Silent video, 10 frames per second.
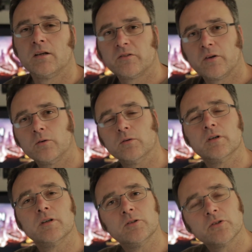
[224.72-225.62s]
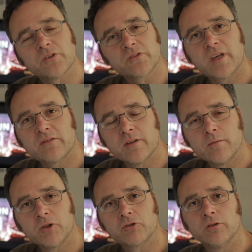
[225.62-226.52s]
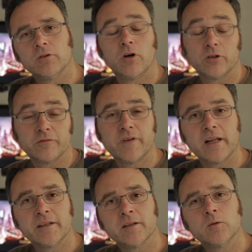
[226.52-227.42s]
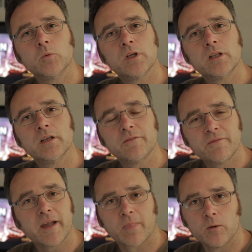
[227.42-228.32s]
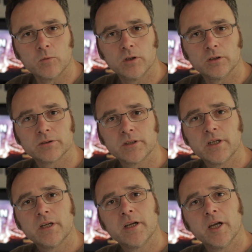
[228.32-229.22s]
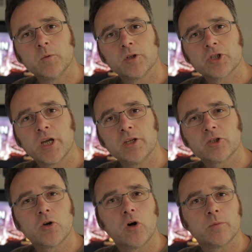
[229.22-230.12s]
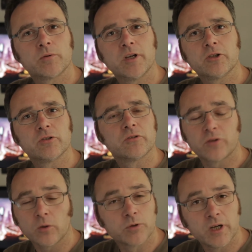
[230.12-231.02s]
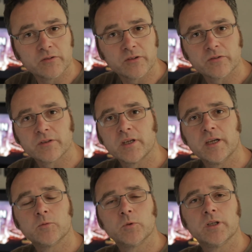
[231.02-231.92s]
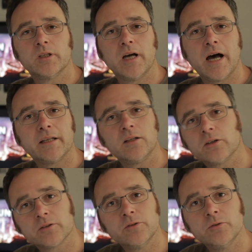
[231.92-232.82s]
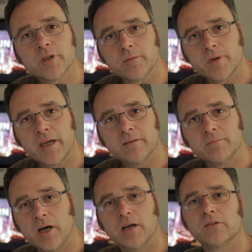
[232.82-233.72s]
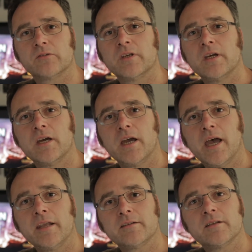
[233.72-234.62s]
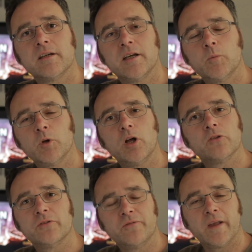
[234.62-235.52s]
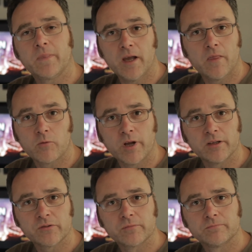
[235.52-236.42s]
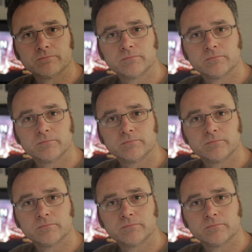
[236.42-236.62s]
So your success in a mission or your failure will affect the world. It will change corporation stock prices. It will unlock new campaign parts. And it will also affect the other runners.